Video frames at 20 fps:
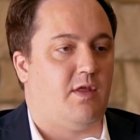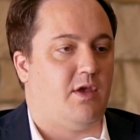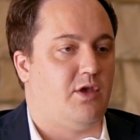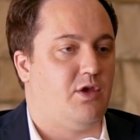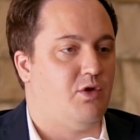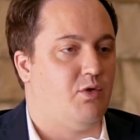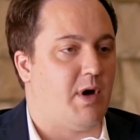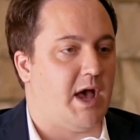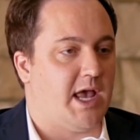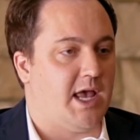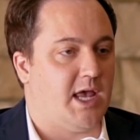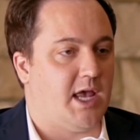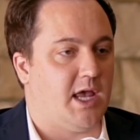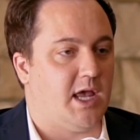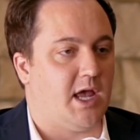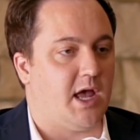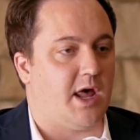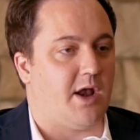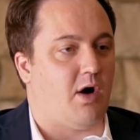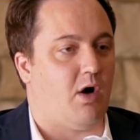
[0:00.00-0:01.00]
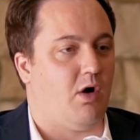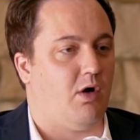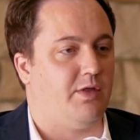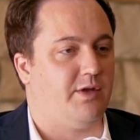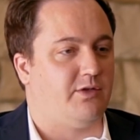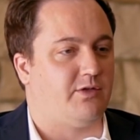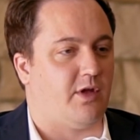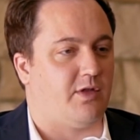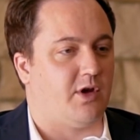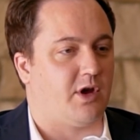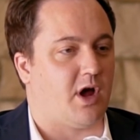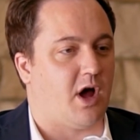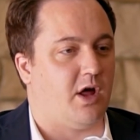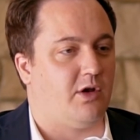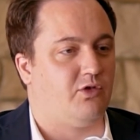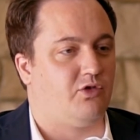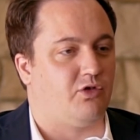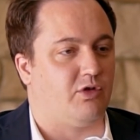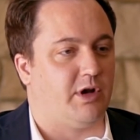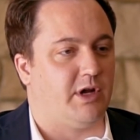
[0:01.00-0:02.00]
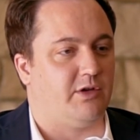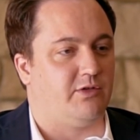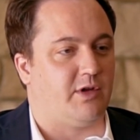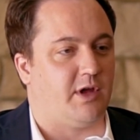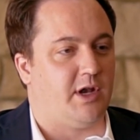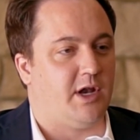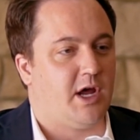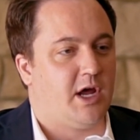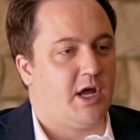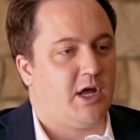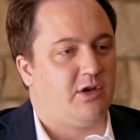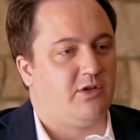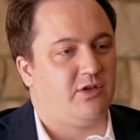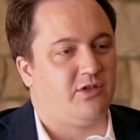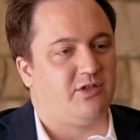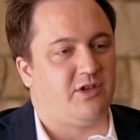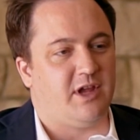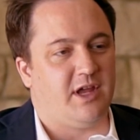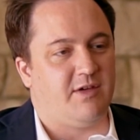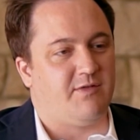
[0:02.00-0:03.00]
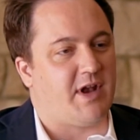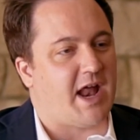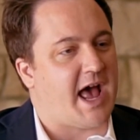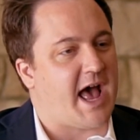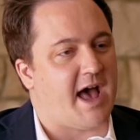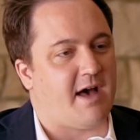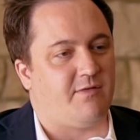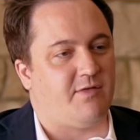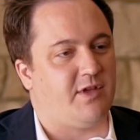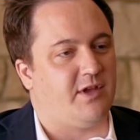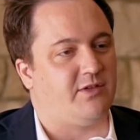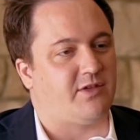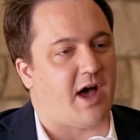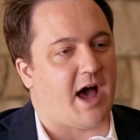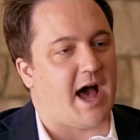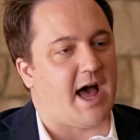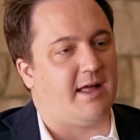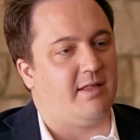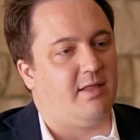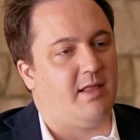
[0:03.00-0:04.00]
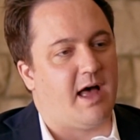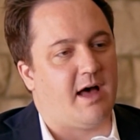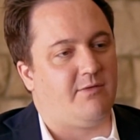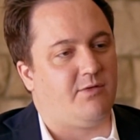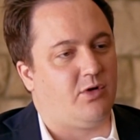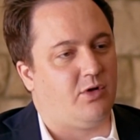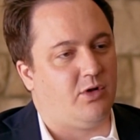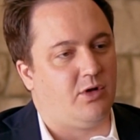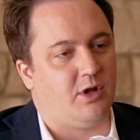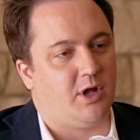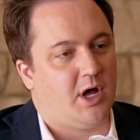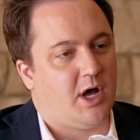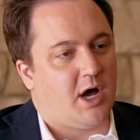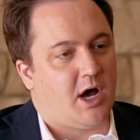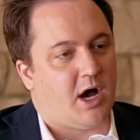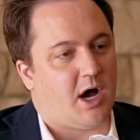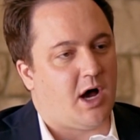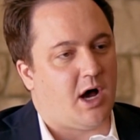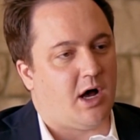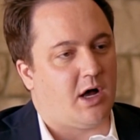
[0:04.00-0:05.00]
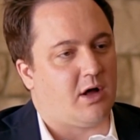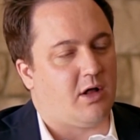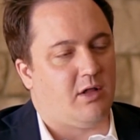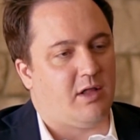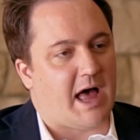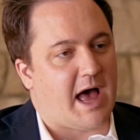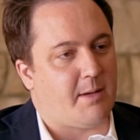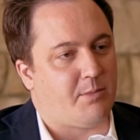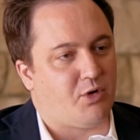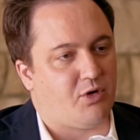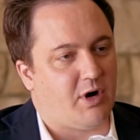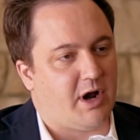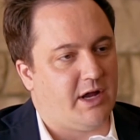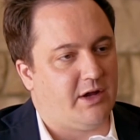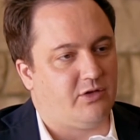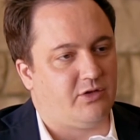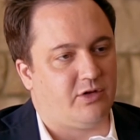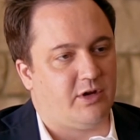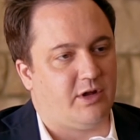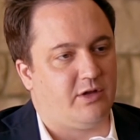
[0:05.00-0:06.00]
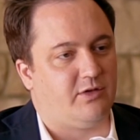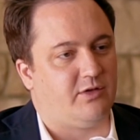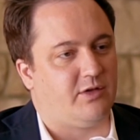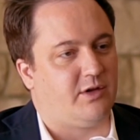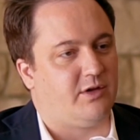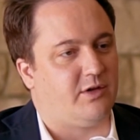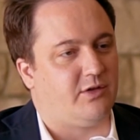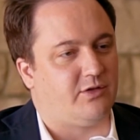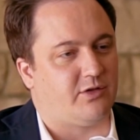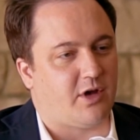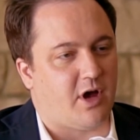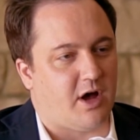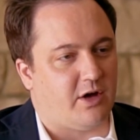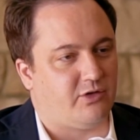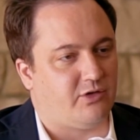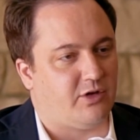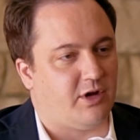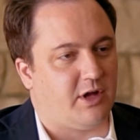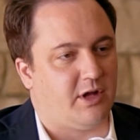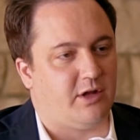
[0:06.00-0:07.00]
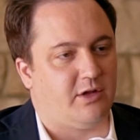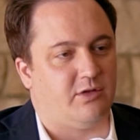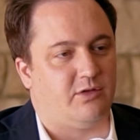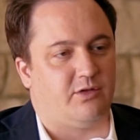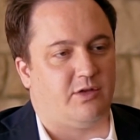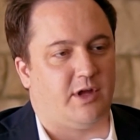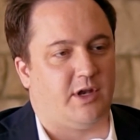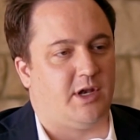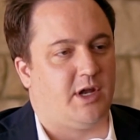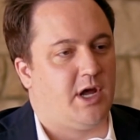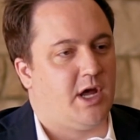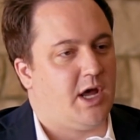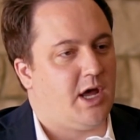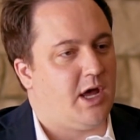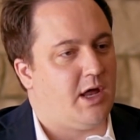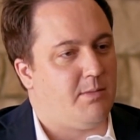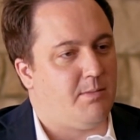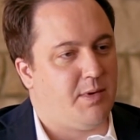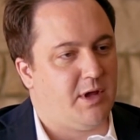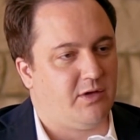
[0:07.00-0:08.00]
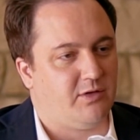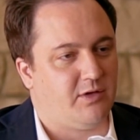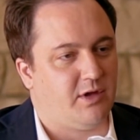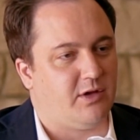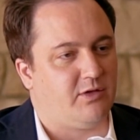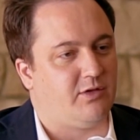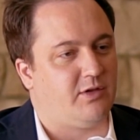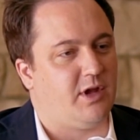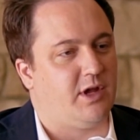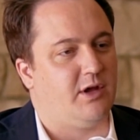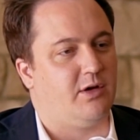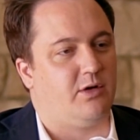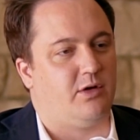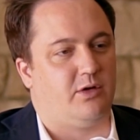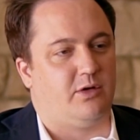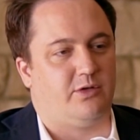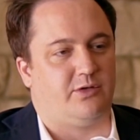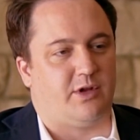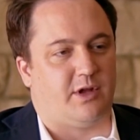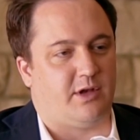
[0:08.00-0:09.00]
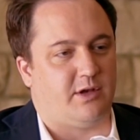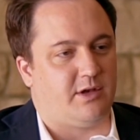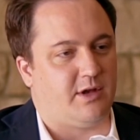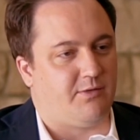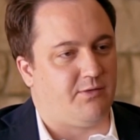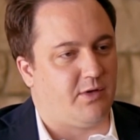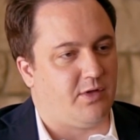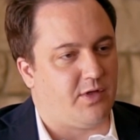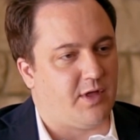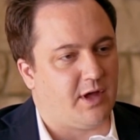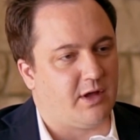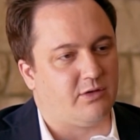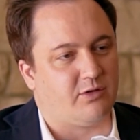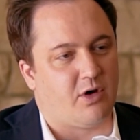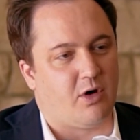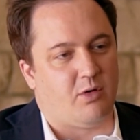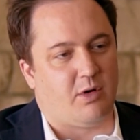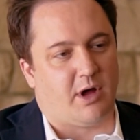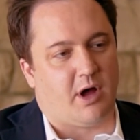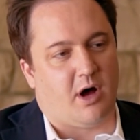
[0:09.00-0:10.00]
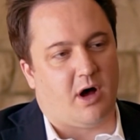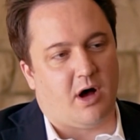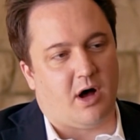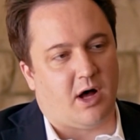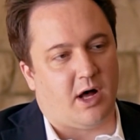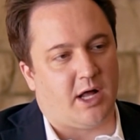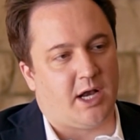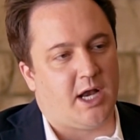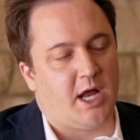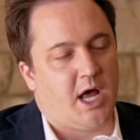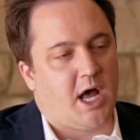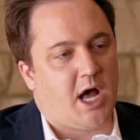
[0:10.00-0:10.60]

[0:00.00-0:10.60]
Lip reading: the UAE and all these other countries. And just to even have these high-level collaborations and discussions and business deals and different things going on,